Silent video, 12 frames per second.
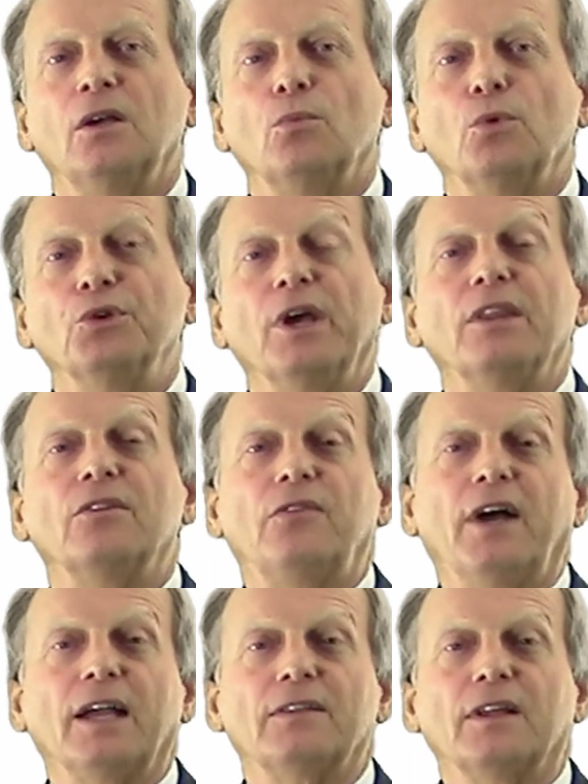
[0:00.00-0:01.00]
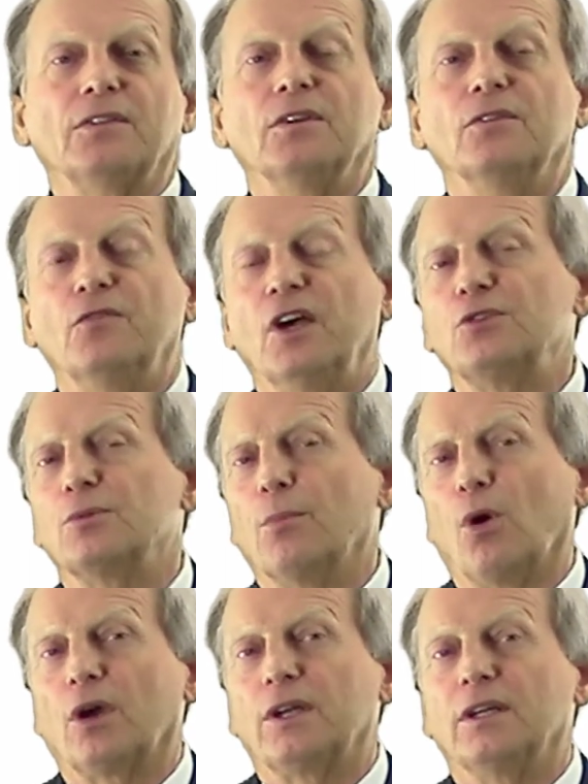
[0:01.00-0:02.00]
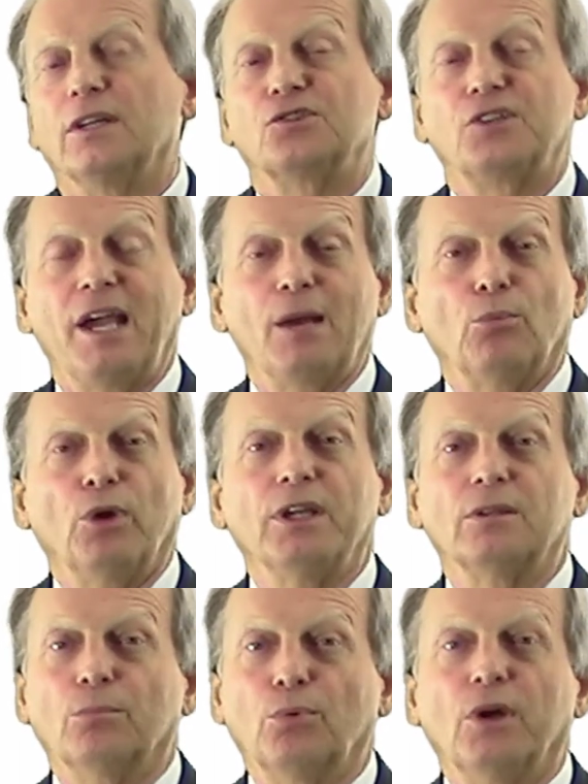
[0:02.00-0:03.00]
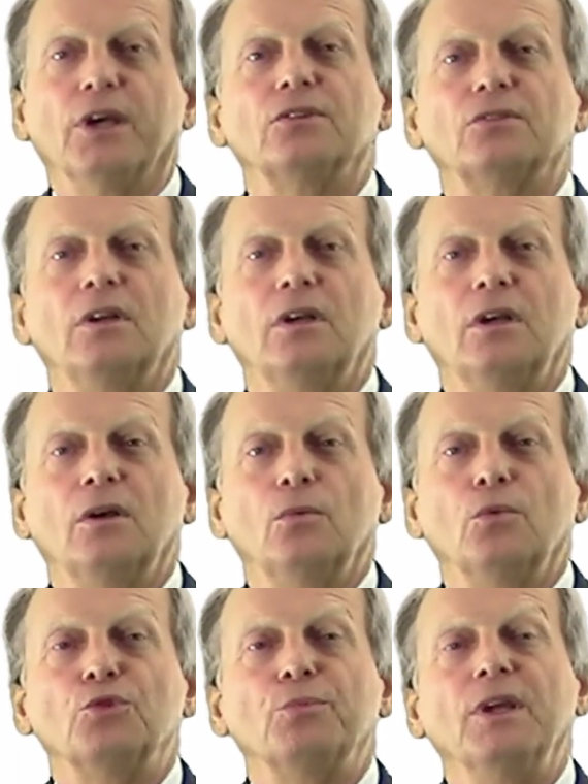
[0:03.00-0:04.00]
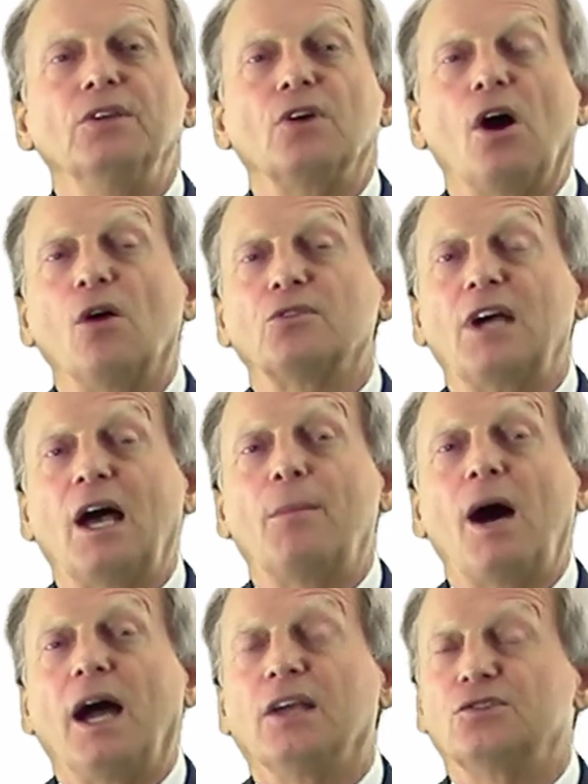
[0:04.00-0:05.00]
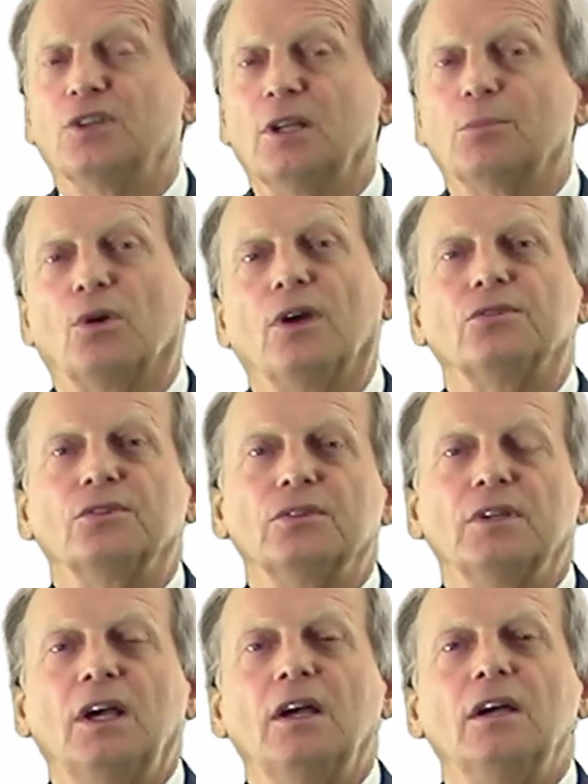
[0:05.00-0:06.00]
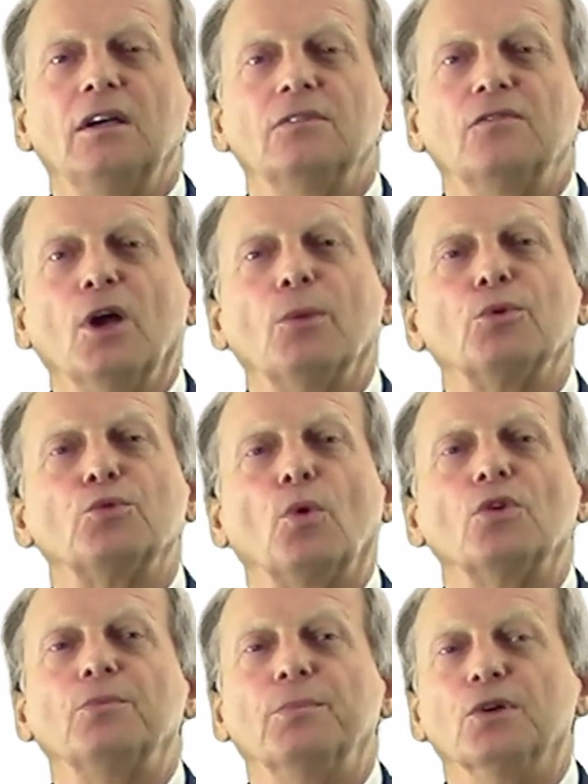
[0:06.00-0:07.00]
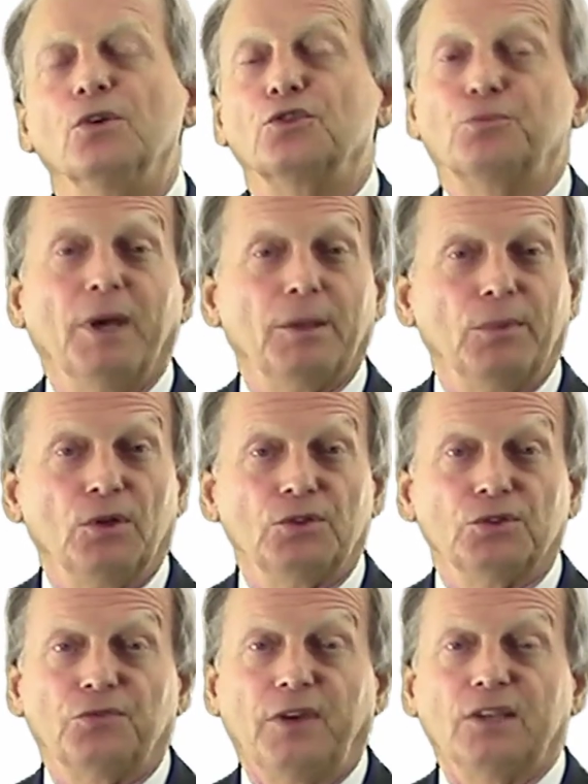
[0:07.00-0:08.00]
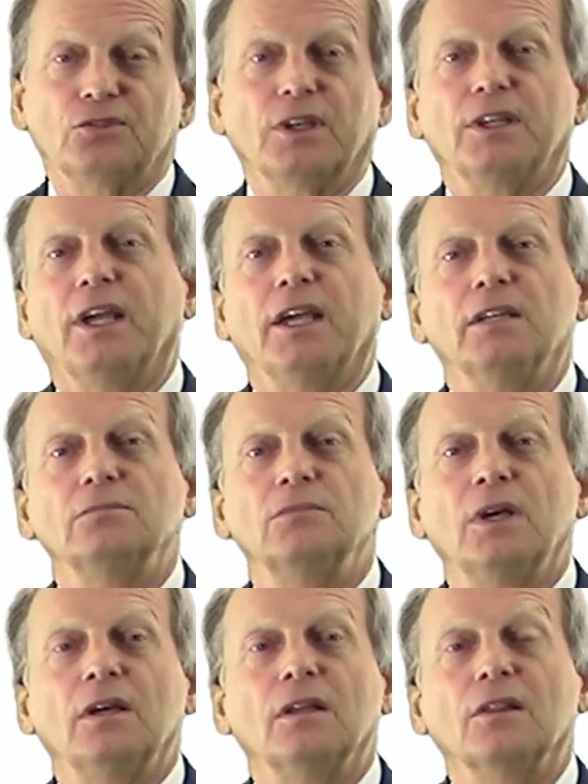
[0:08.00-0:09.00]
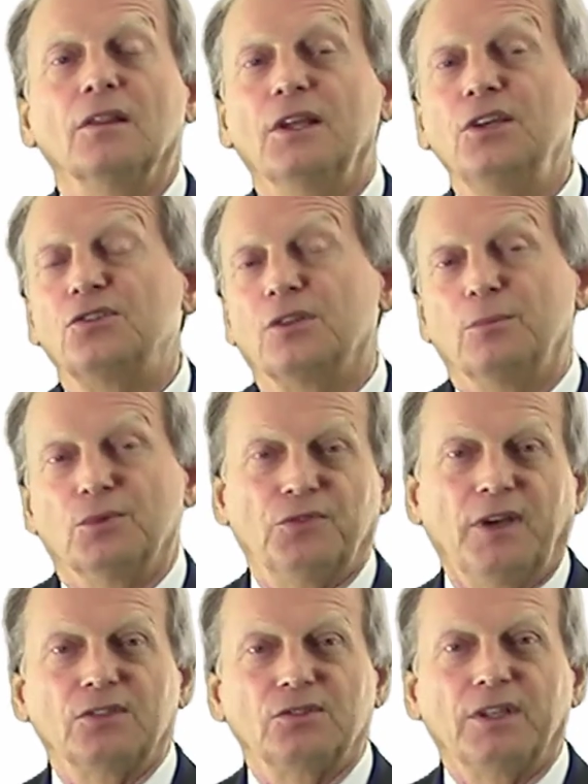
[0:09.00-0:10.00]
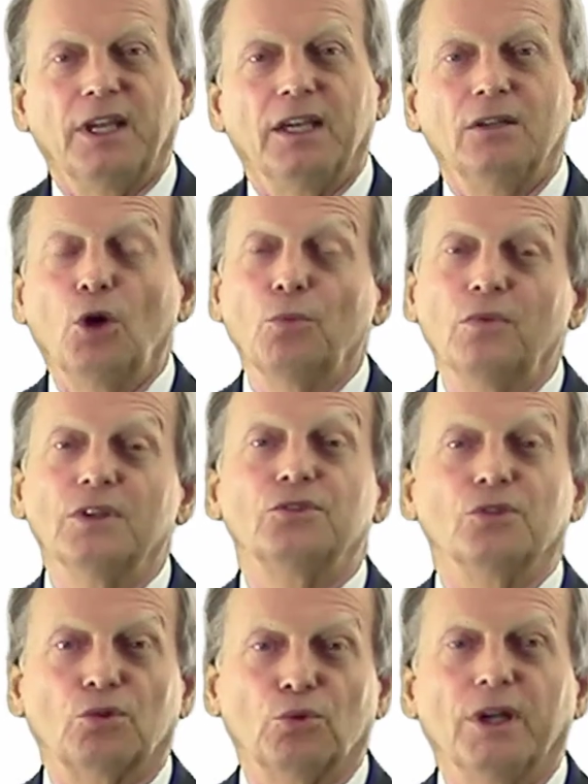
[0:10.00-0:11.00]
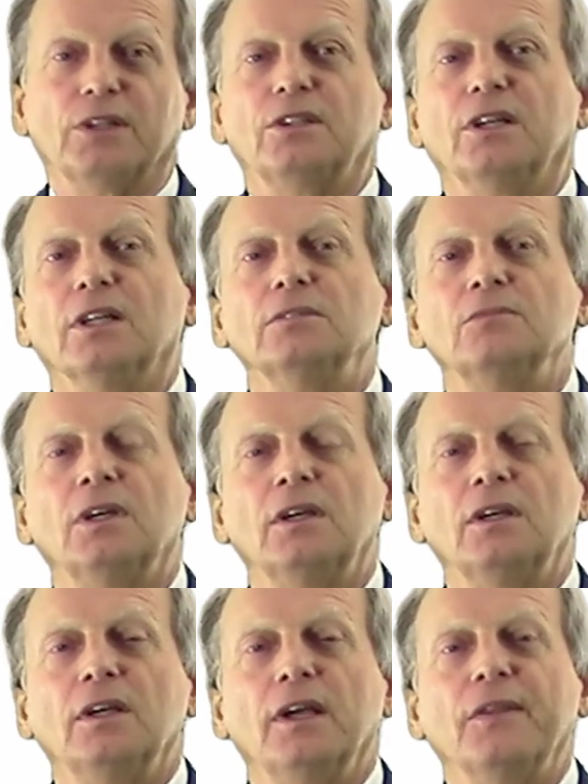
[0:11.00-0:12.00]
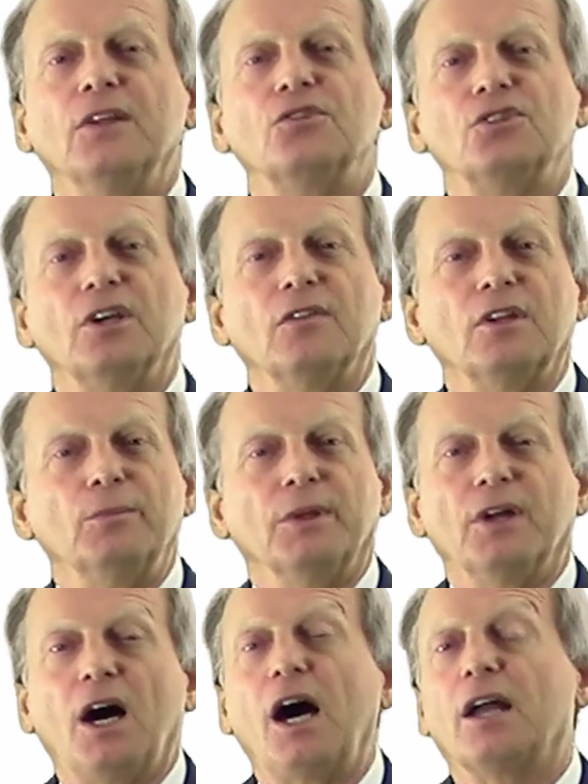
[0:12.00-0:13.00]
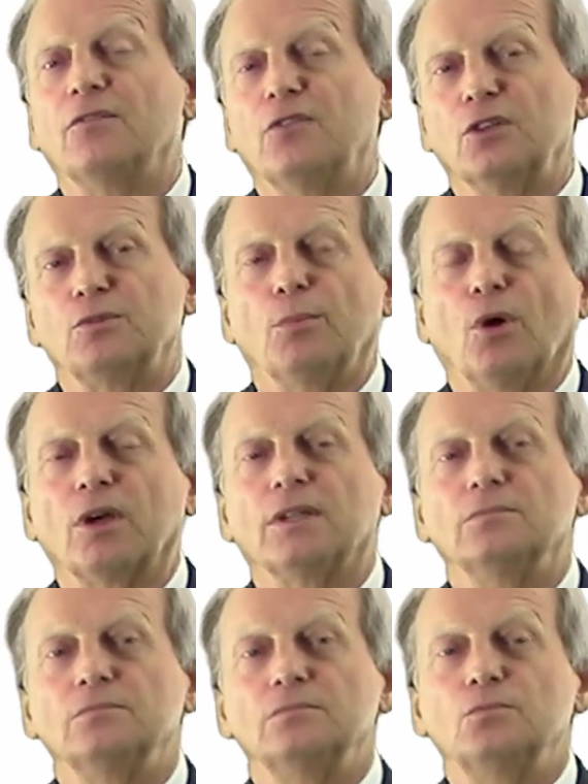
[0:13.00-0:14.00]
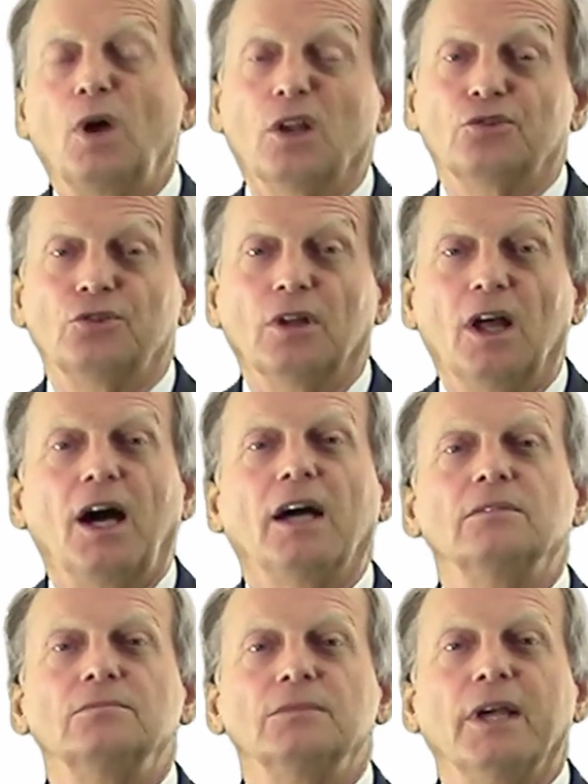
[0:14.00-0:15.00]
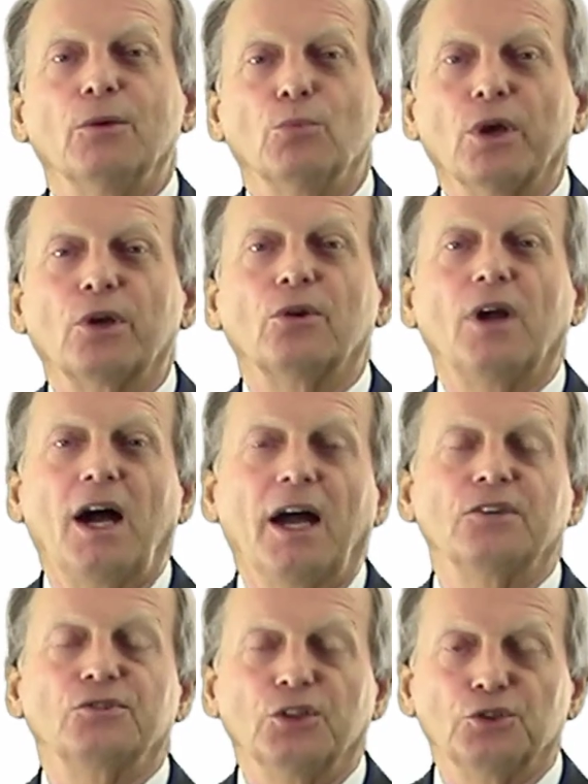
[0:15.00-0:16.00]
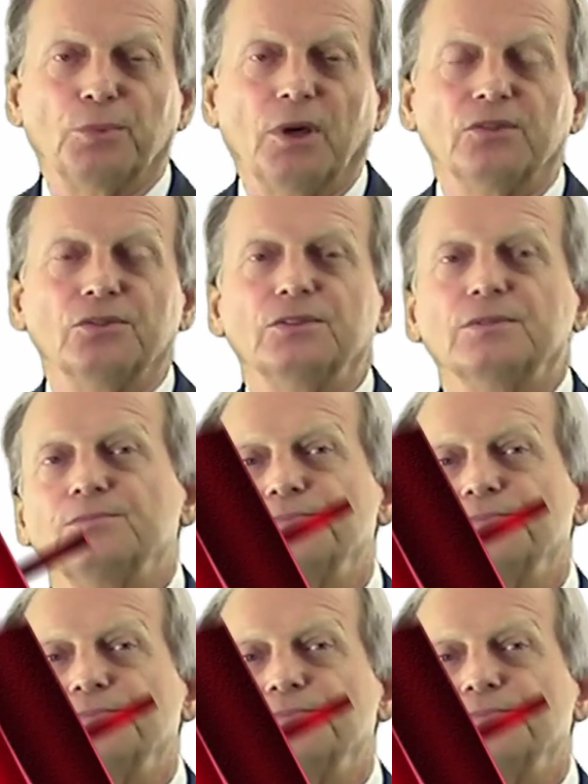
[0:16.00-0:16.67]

When you add the fact that the investment market is cap rate compressed, which means all-time high selling prices, developers want to build spec buildings as fast as they can, lease them as fast as they can, hopefully to a credit tenant, and then sell them in the hot investment market while it's still hot at record high sales prices.